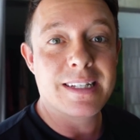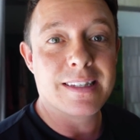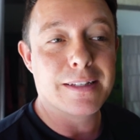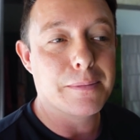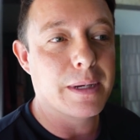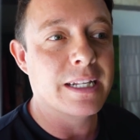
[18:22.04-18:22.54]
to
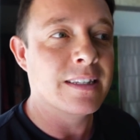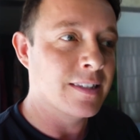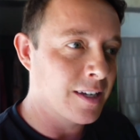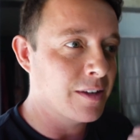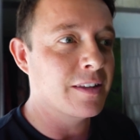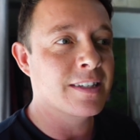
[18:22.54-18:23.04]
them. And
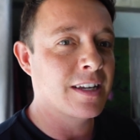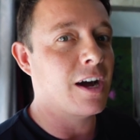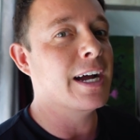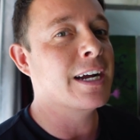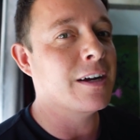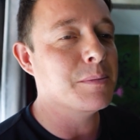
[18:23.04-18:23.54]
so this
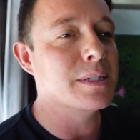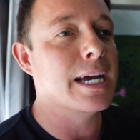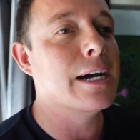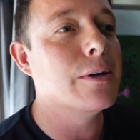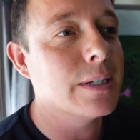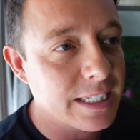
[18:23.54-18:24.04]
guy comes
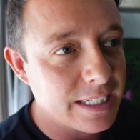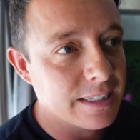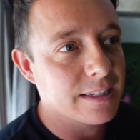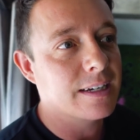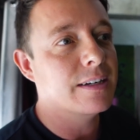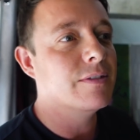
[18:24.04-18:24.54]
out and he's
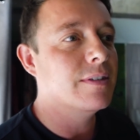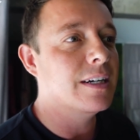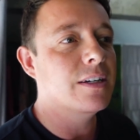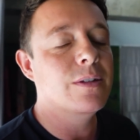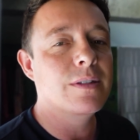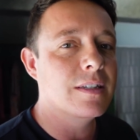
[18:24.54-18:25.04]
like,
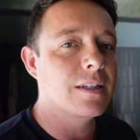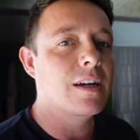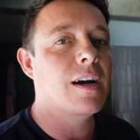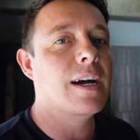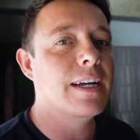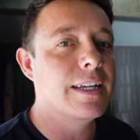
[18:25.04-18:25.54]
well, who's this
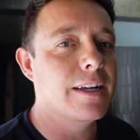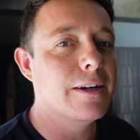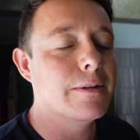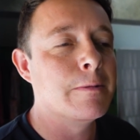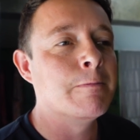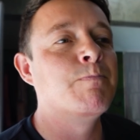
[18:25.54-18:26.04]
guy, you
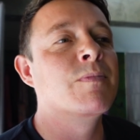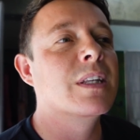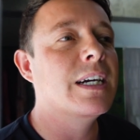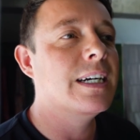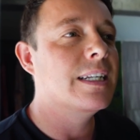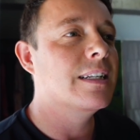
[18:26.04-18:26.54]
know?
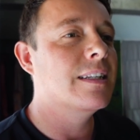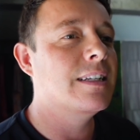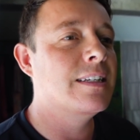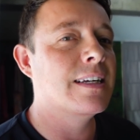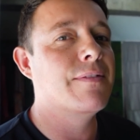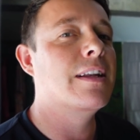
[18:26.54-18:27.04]
And
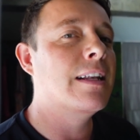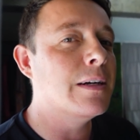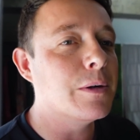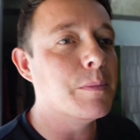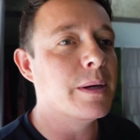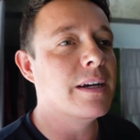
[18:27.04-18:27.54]
he's having a
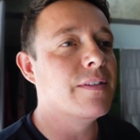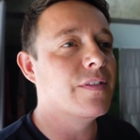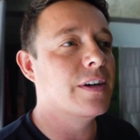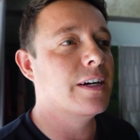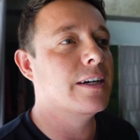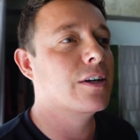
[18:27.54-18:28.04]
little bit of
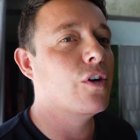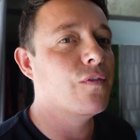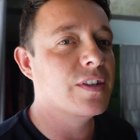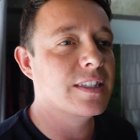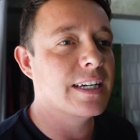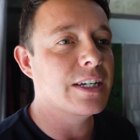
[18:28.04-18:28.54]
a
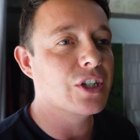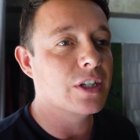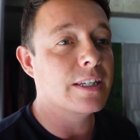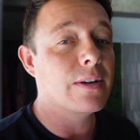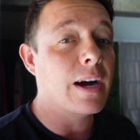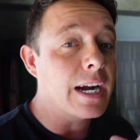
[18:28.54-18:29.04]
conversation.
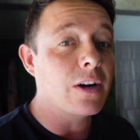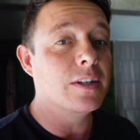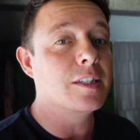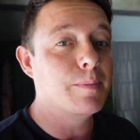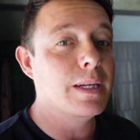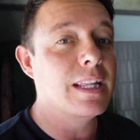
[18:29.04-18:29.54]
Now, I
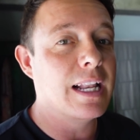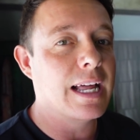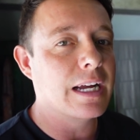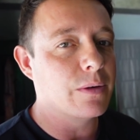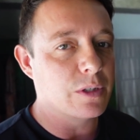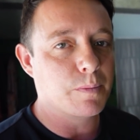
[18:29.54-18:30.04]
can't speak their
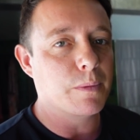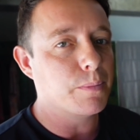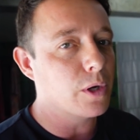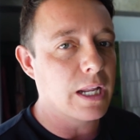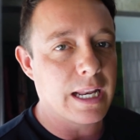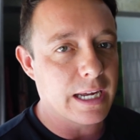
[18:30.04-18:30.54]
language, but
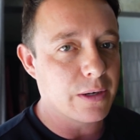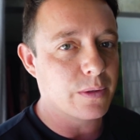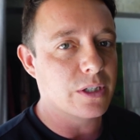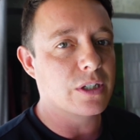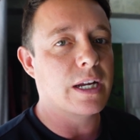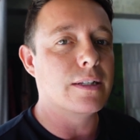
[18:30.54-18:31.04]
body
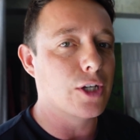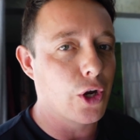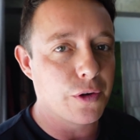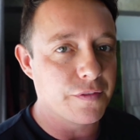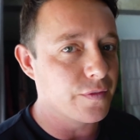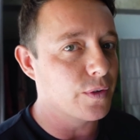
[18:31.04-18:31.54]
language and
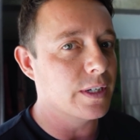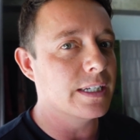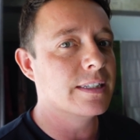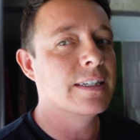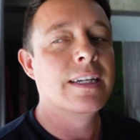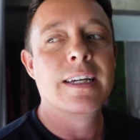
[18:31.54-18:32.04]
tone of
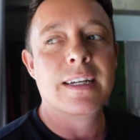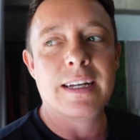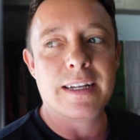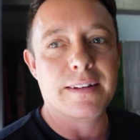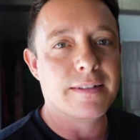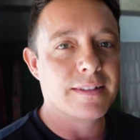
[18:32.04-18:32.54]
voice
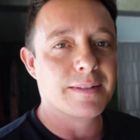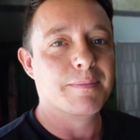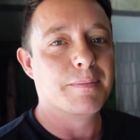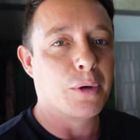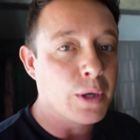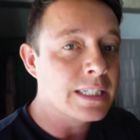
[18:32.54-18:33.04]
and
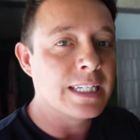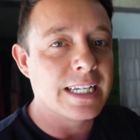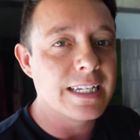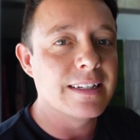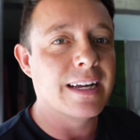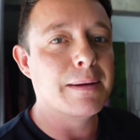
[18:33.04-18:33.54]

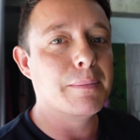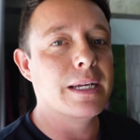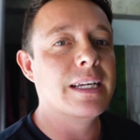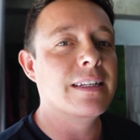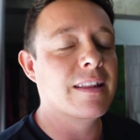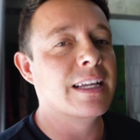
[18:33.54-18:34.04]
pointing at
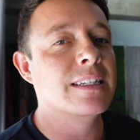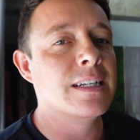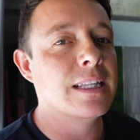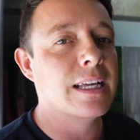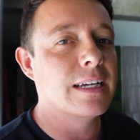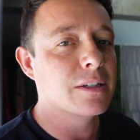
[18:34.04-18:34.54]
me and things
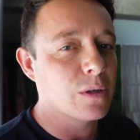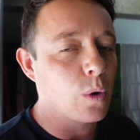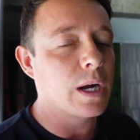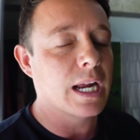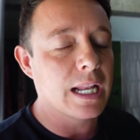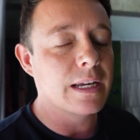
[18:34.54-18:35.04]
like that, it's
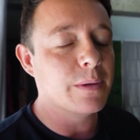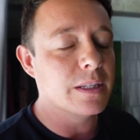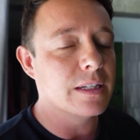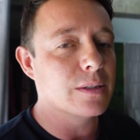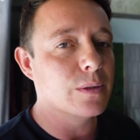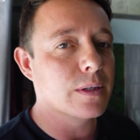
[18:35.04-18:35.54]
quite clear what
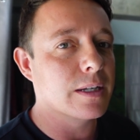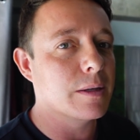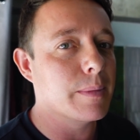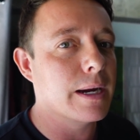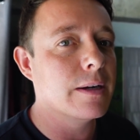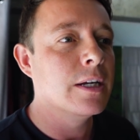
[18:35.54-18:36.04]
they're talking
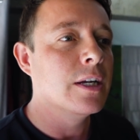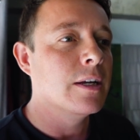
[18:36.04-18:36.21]
about.